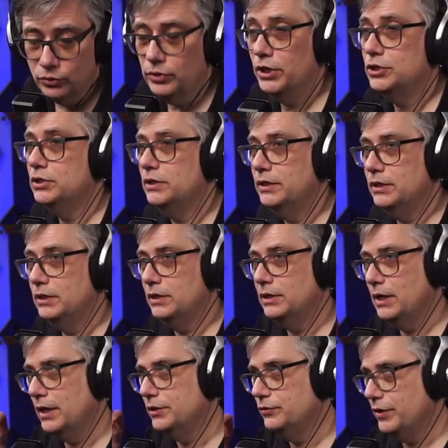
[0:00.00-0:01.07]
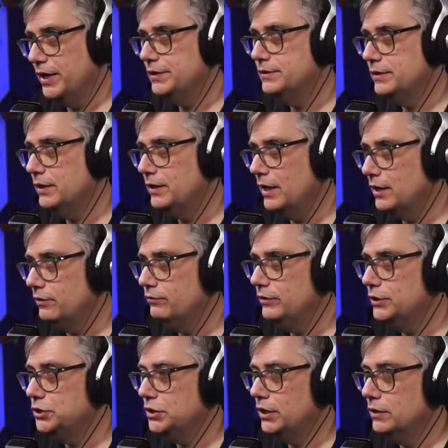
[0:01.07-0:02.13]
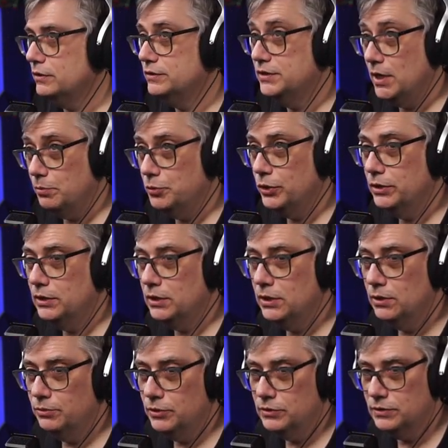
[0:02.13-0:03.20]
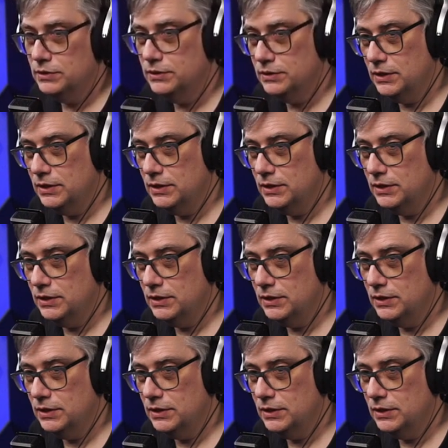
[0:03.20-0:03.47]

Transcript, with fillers: to actually address that LFE channel separately with